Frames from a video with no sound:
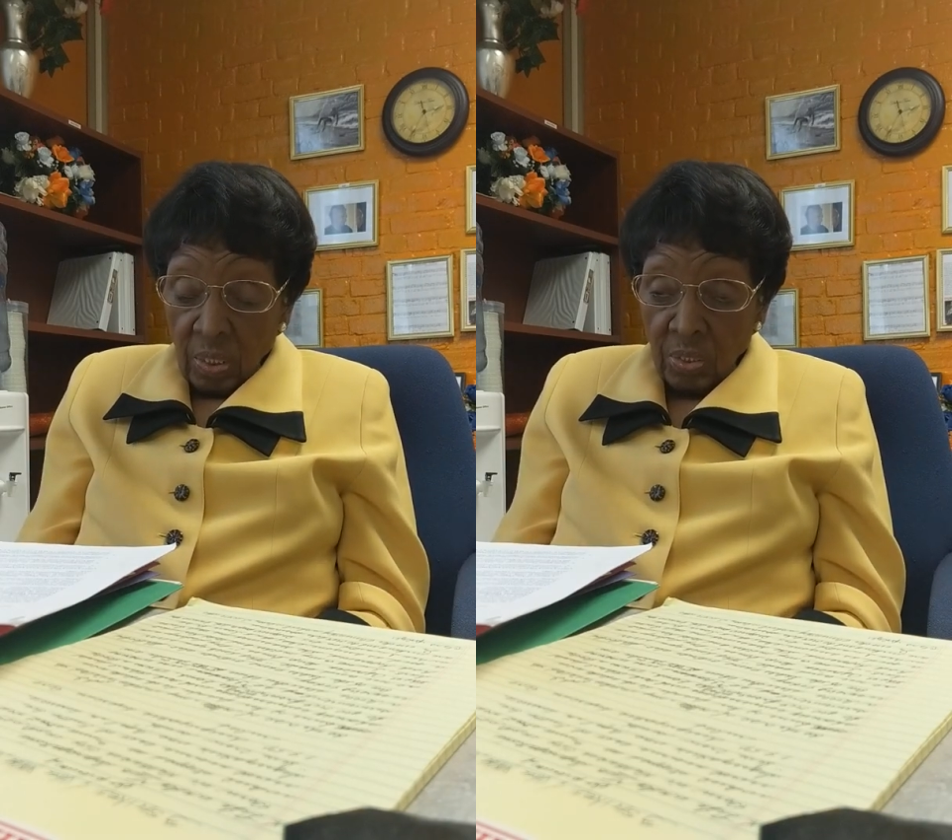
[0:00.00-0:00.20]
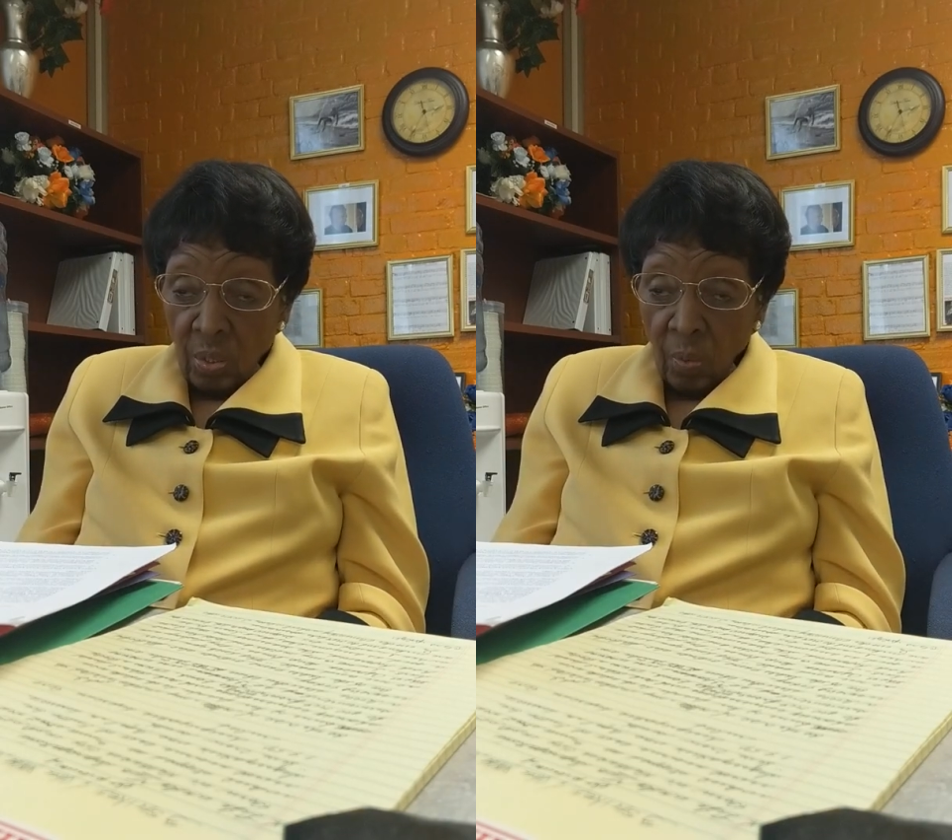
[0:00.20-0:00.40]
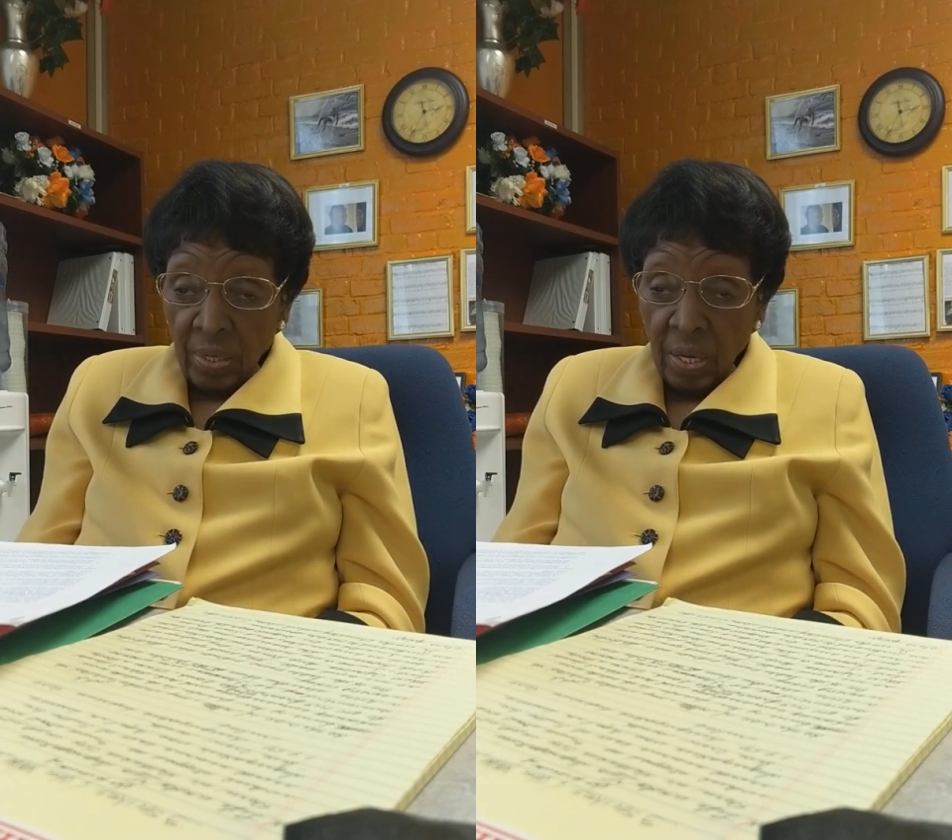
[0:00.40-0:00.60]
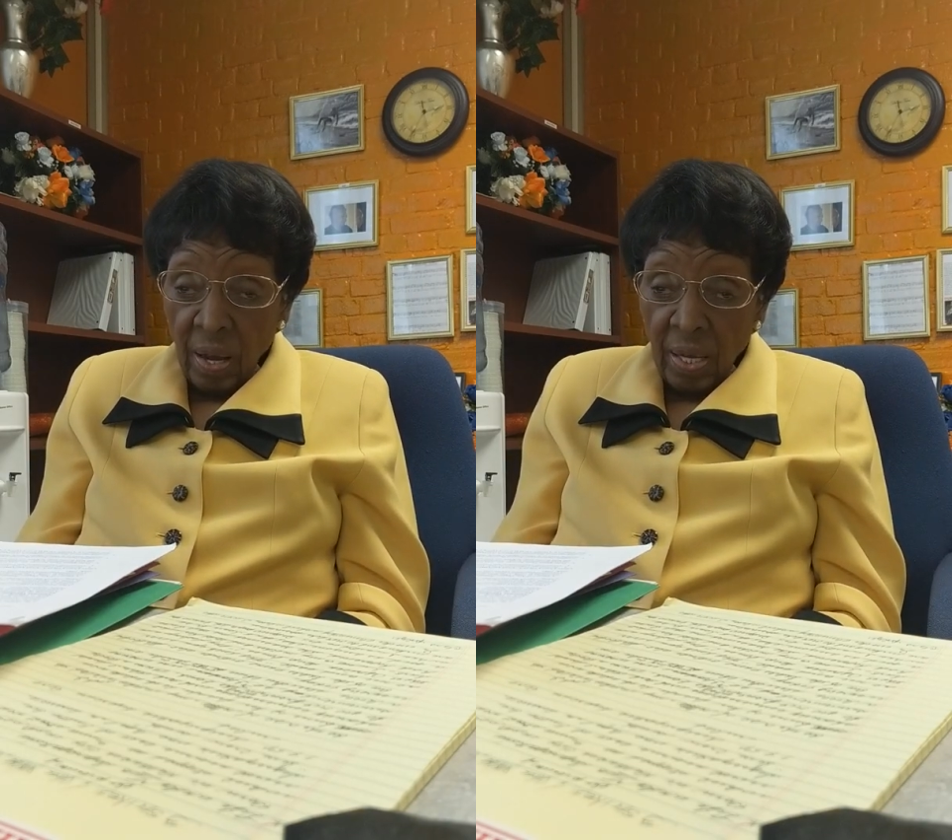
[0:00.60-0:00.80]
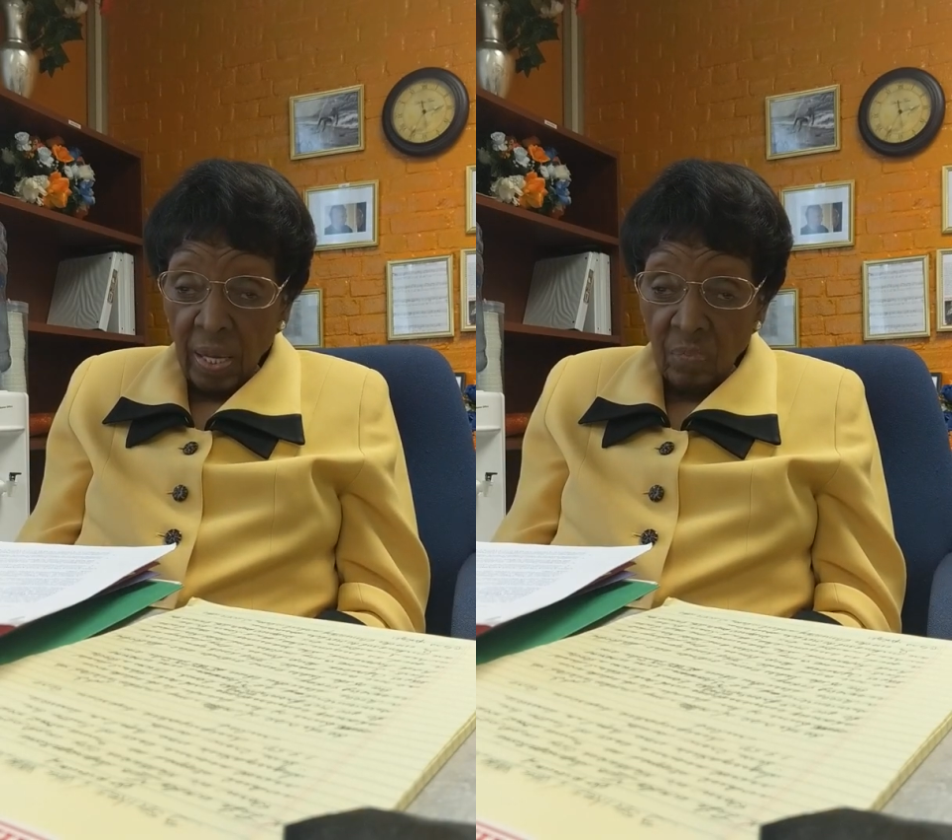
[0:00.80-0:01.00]
So here
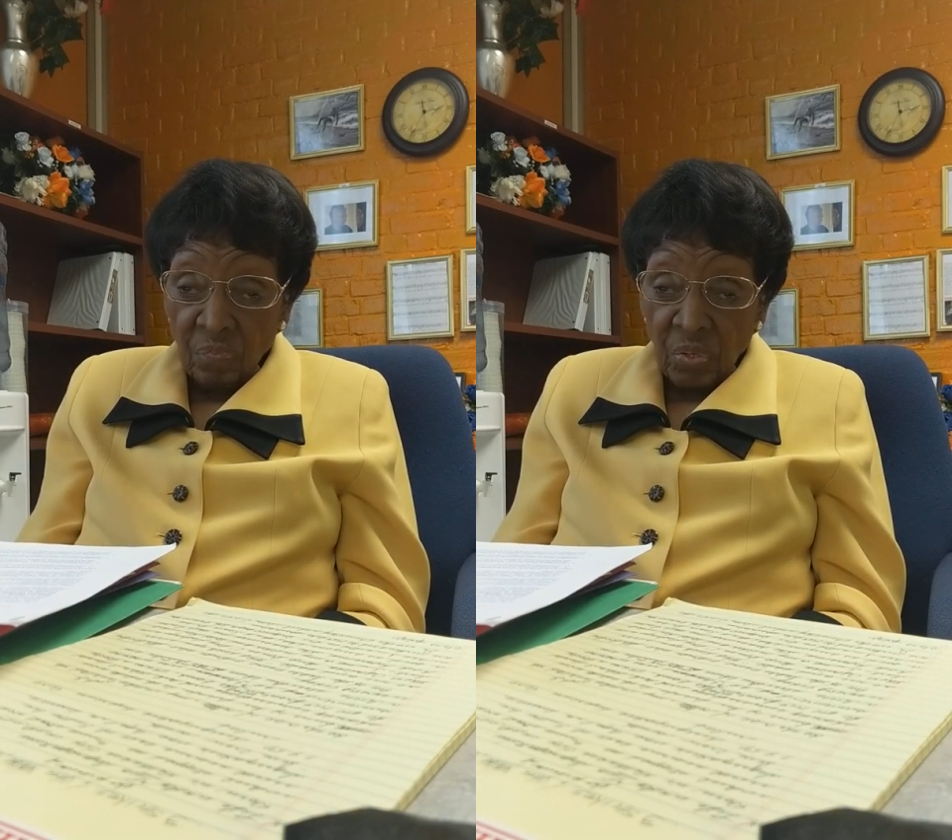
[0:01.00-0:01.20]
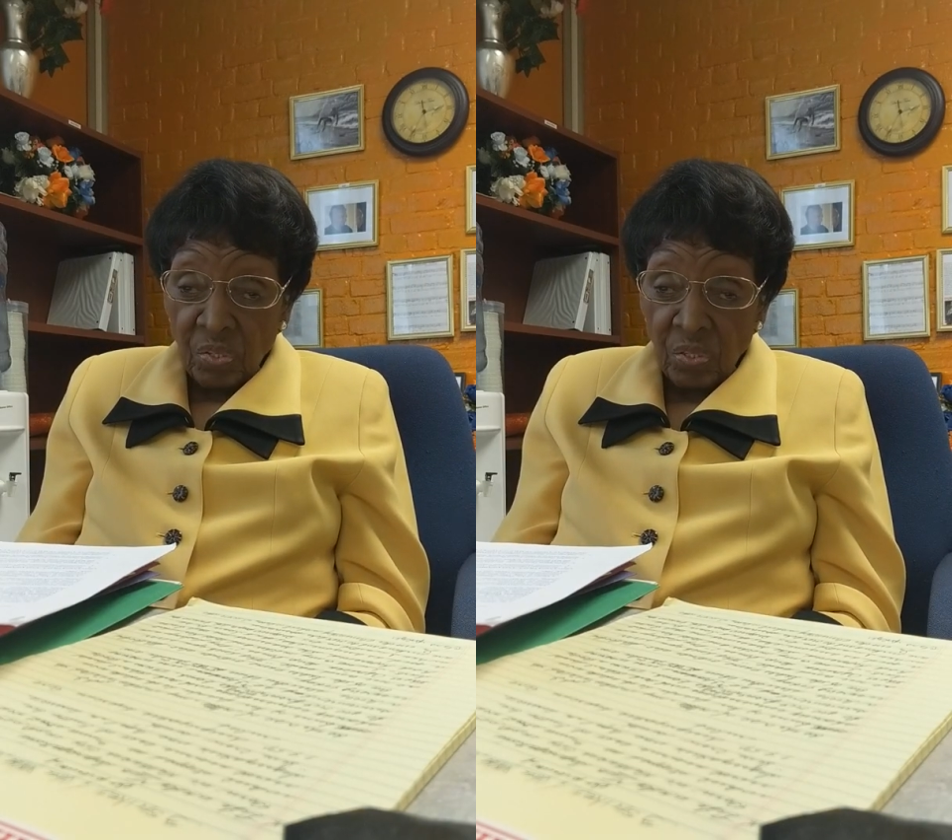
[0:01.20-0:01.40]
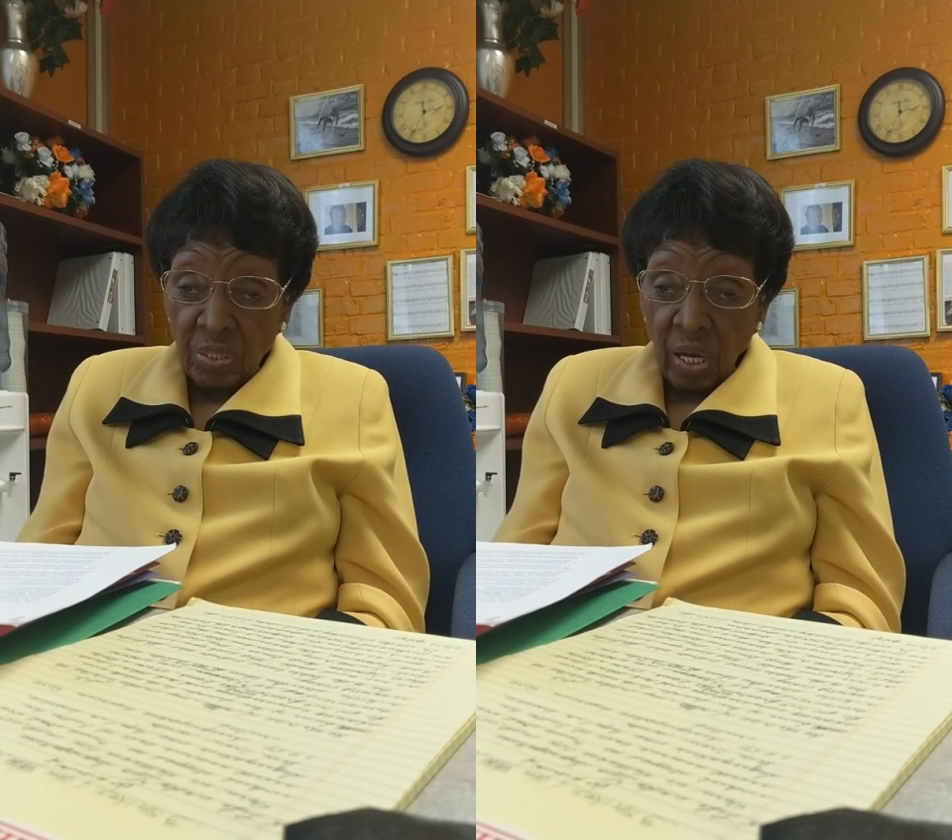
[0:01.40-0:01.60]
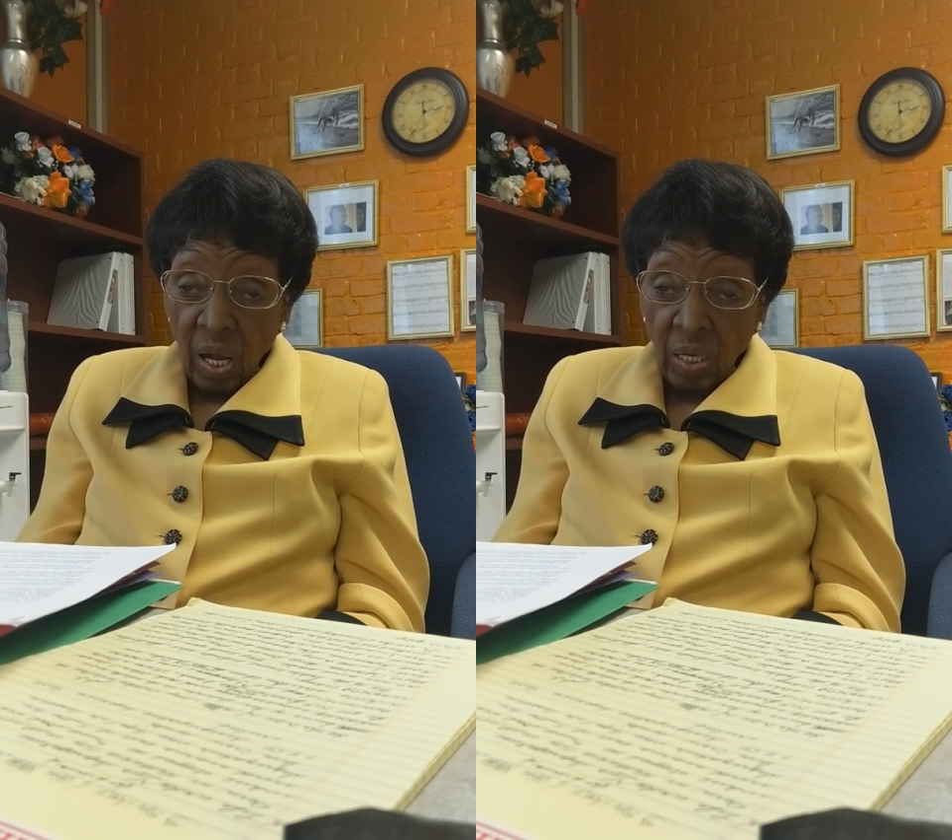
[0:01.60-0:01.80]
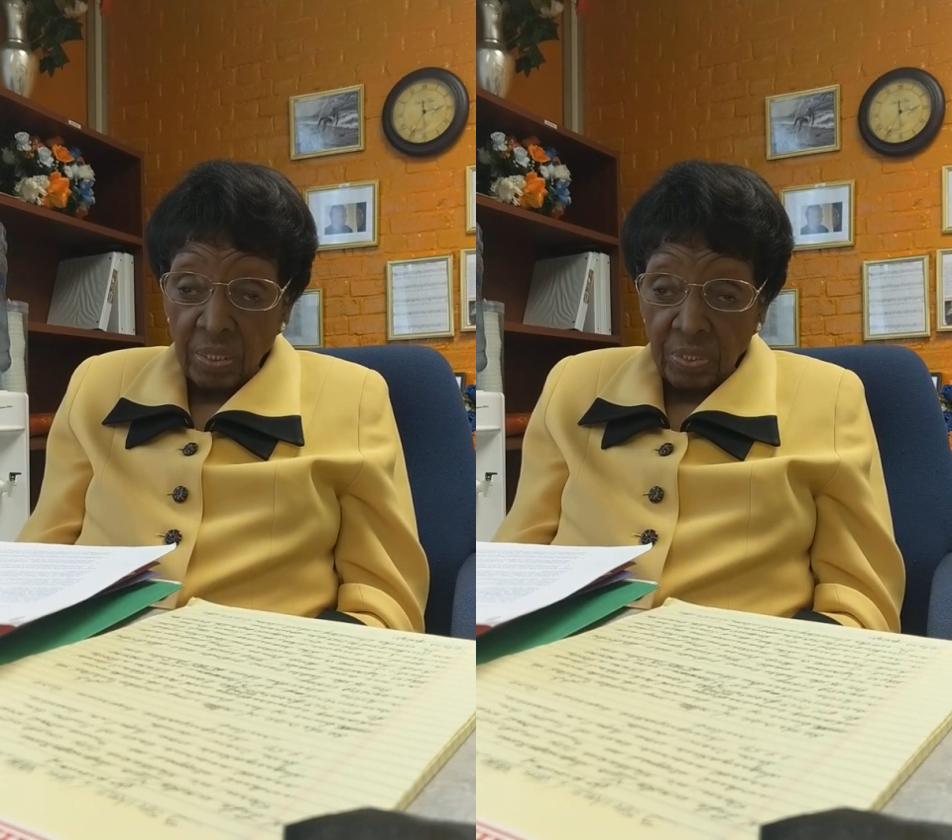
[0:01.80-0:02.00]
I am finishing
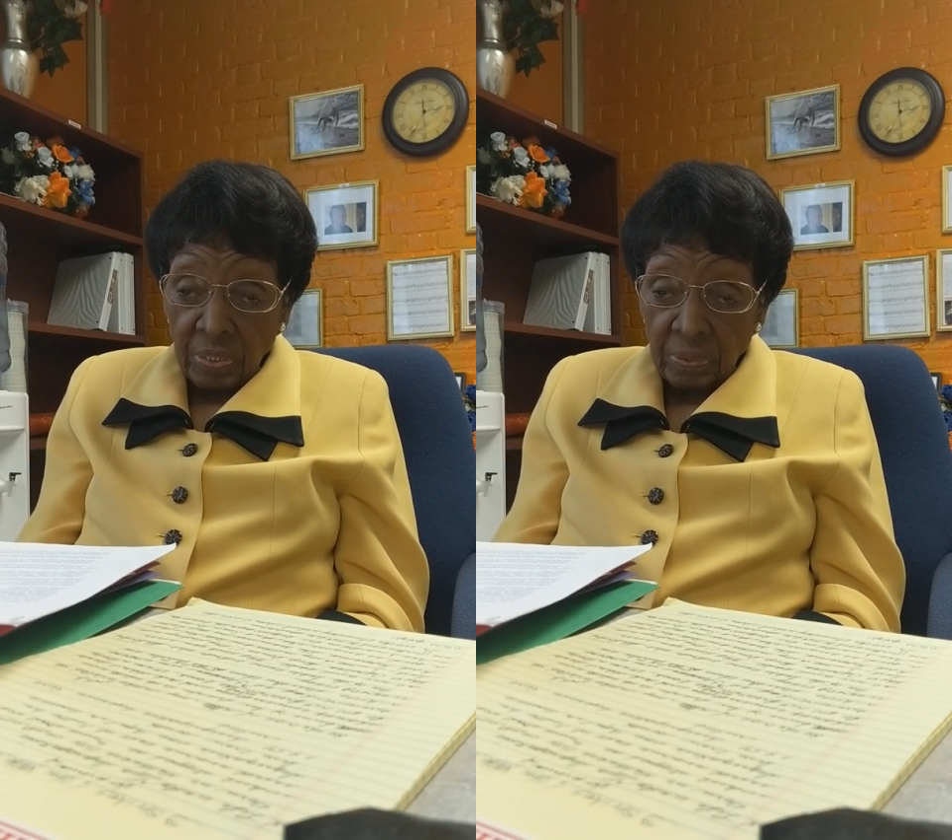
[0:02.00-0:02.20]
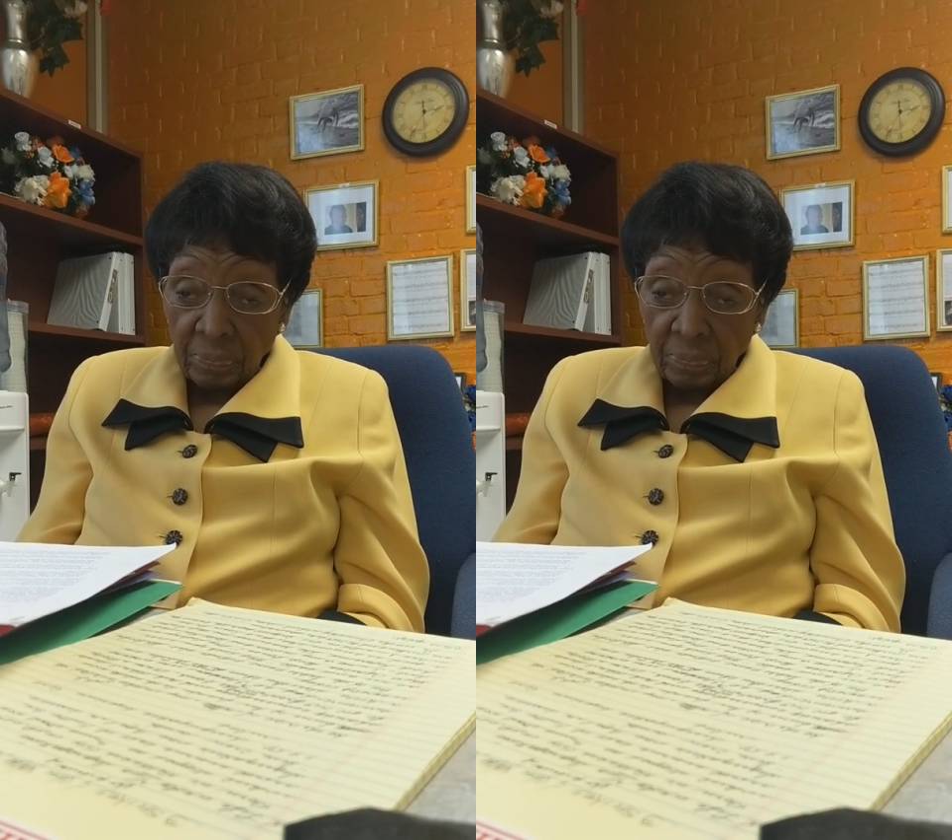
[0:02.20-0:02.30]
college.